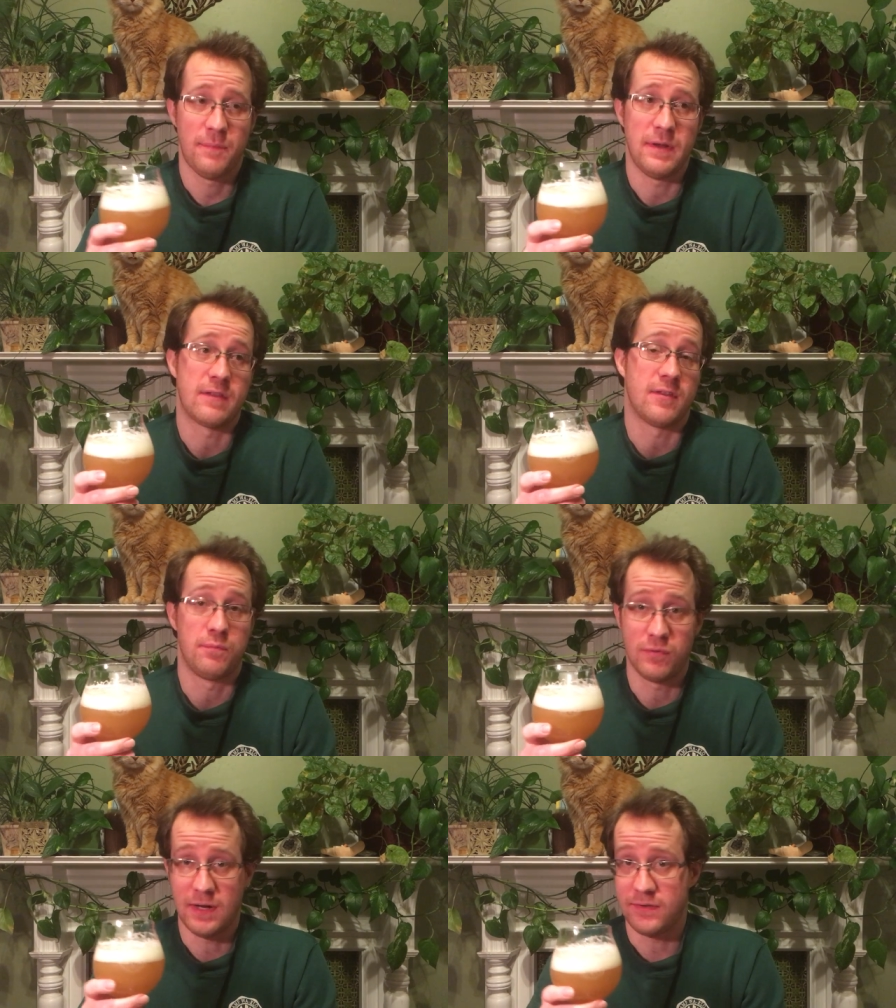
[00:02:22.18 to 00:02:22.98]
But it's
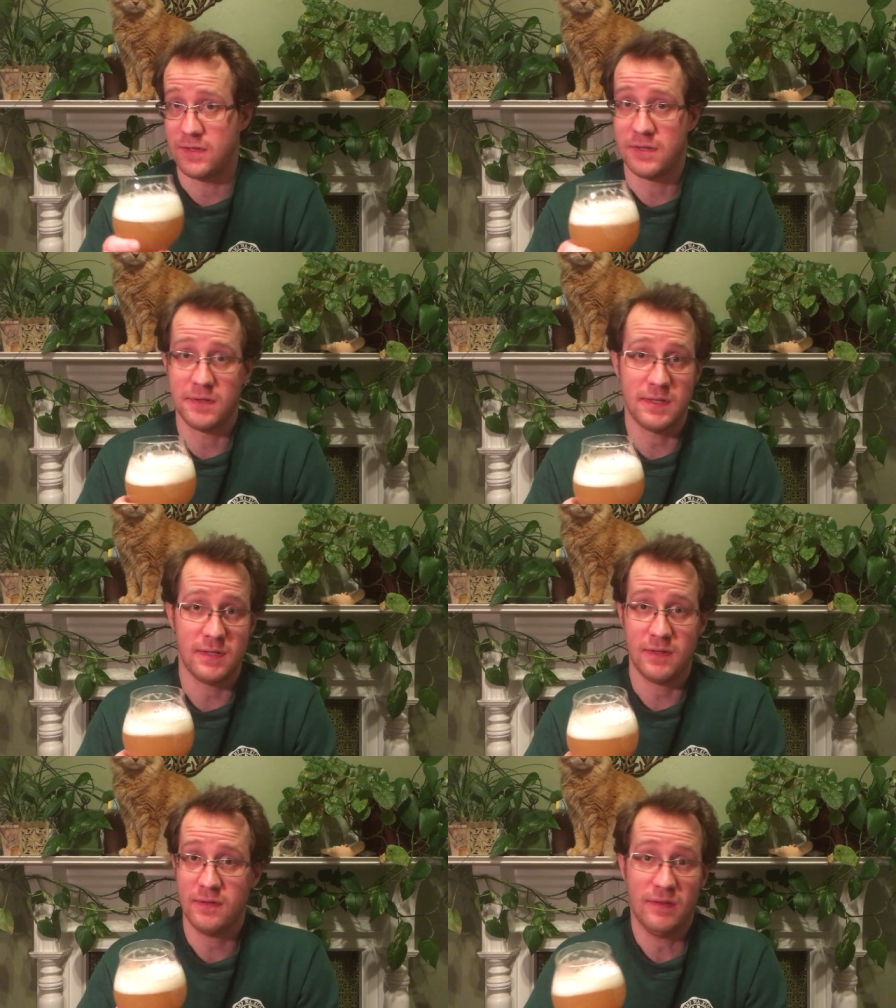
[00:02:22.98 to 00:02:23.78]

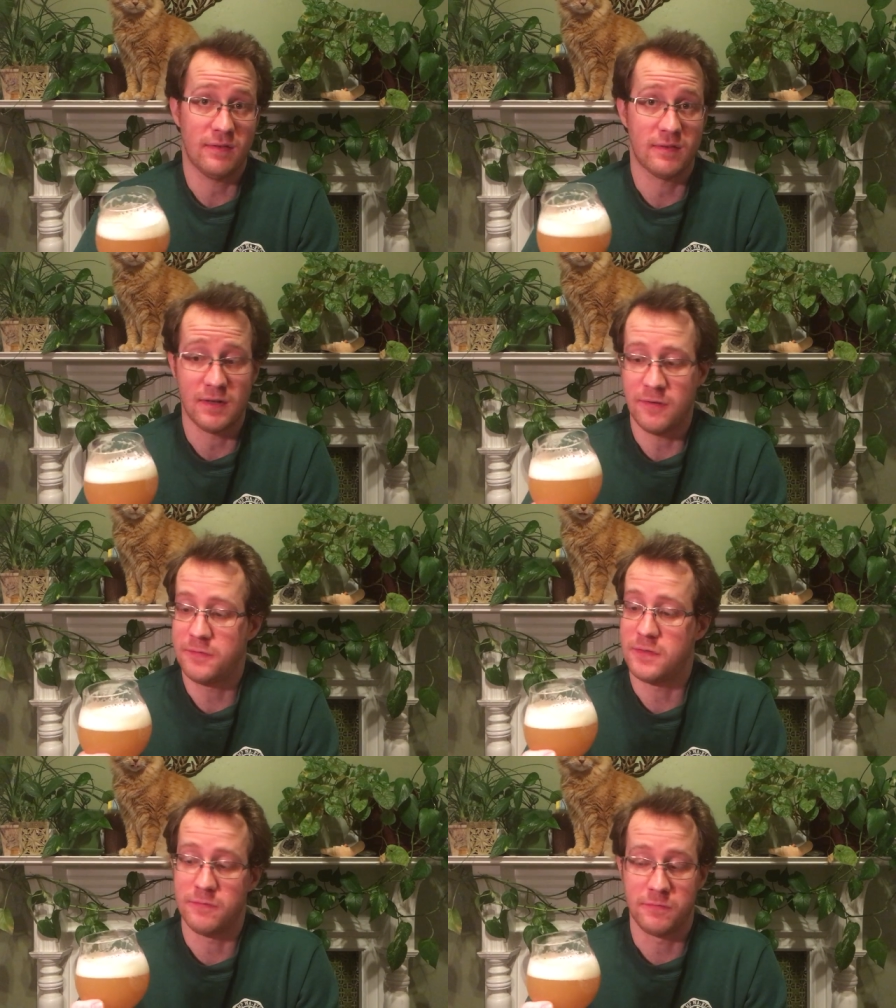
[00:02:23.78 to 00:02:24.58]
surprisingly
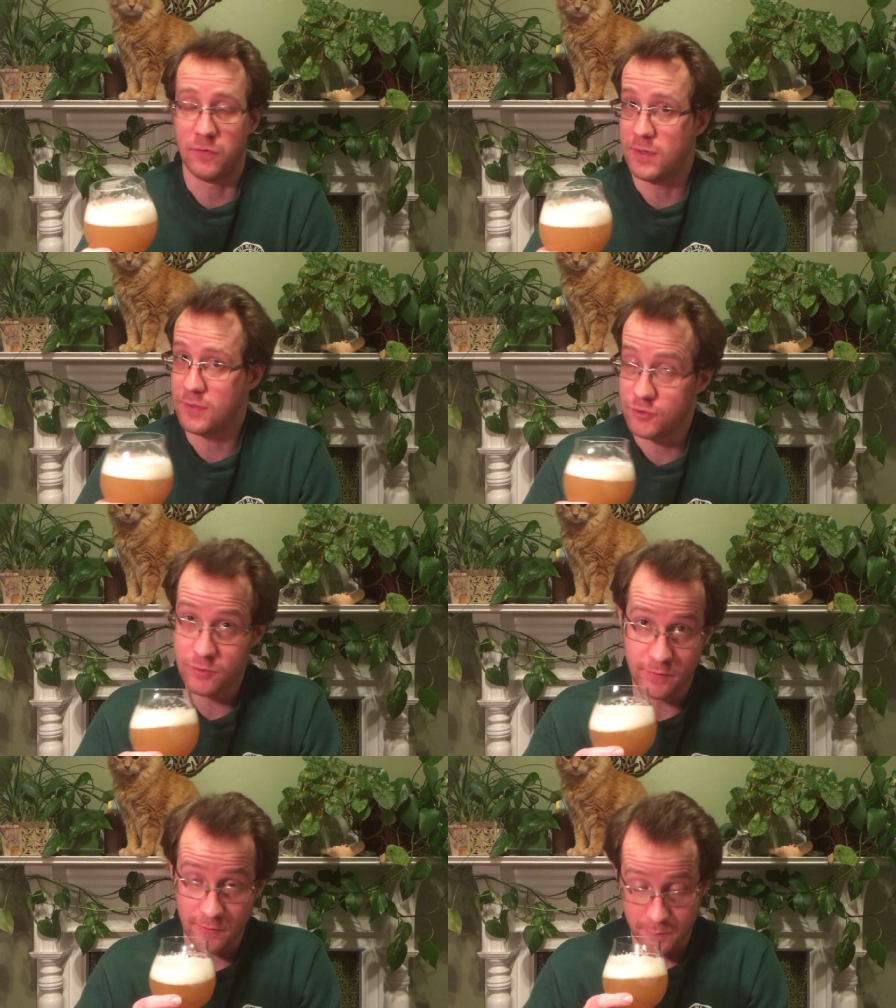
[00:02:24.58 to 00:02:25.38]
soft and fruity and juicy